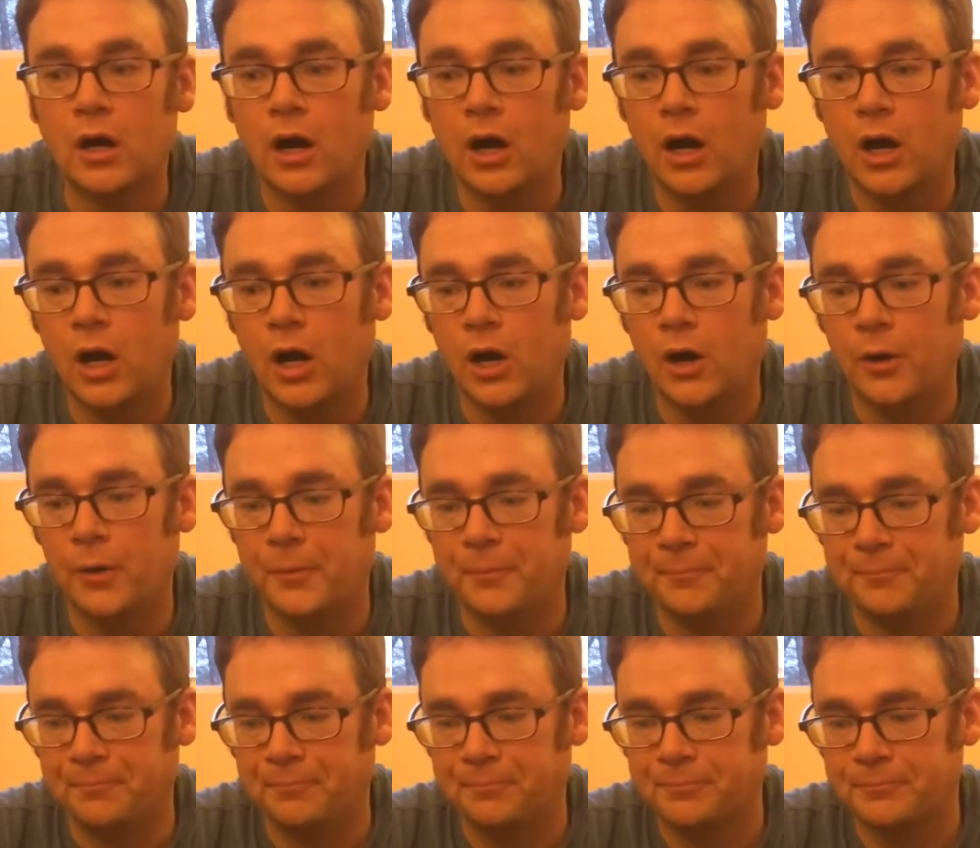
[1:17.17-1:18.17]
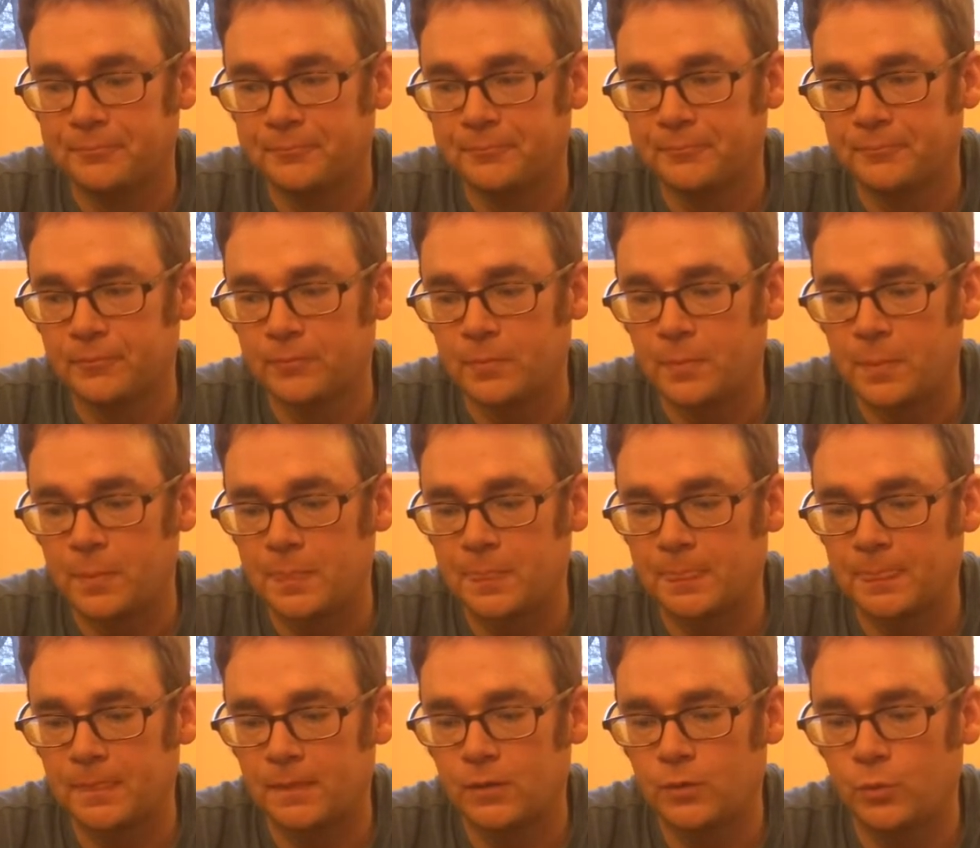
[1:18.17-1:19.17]

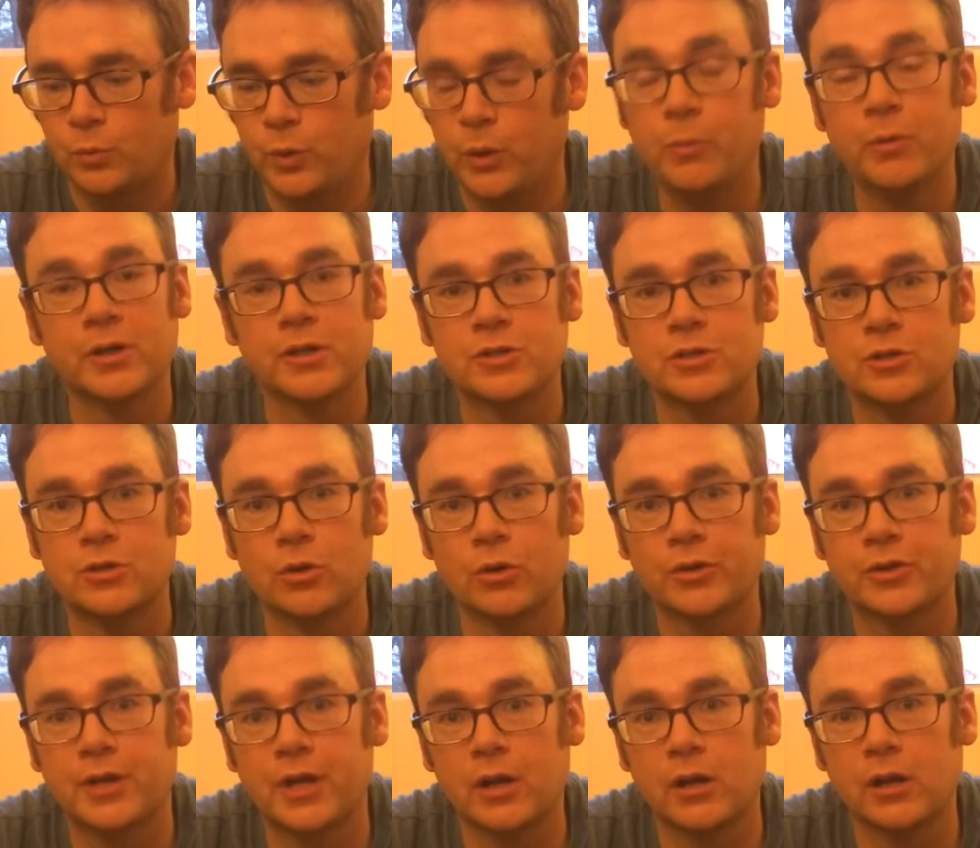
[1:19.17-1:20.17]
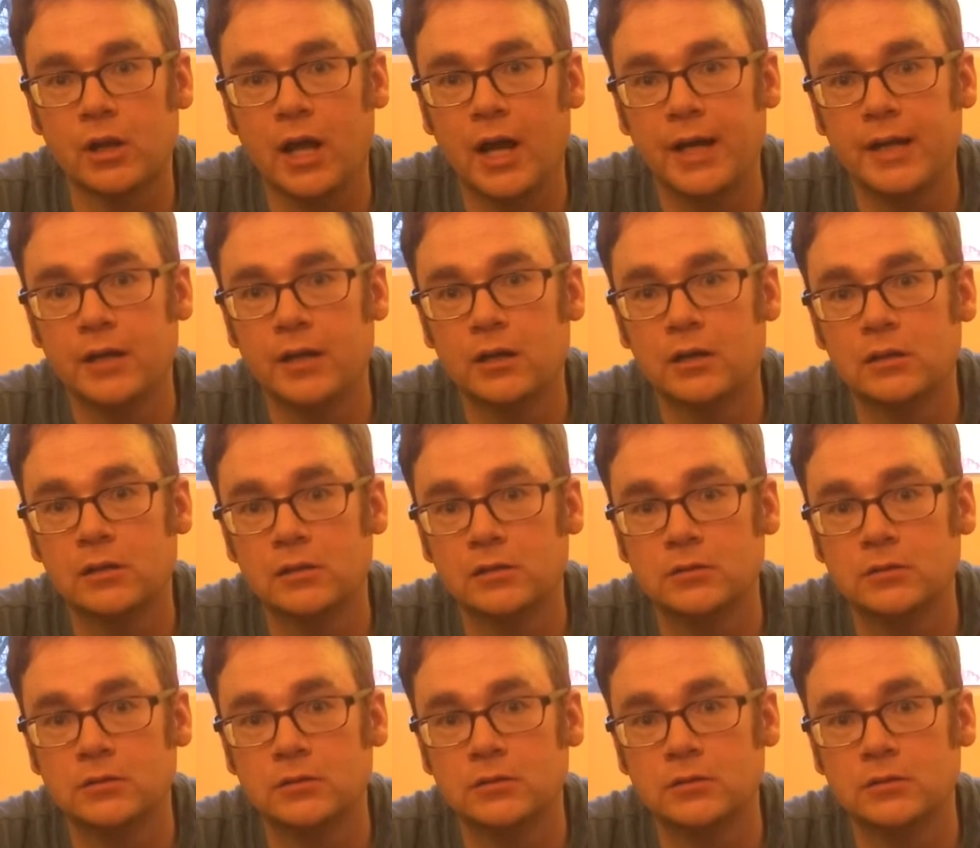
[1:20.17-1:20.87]
We went to North Carolina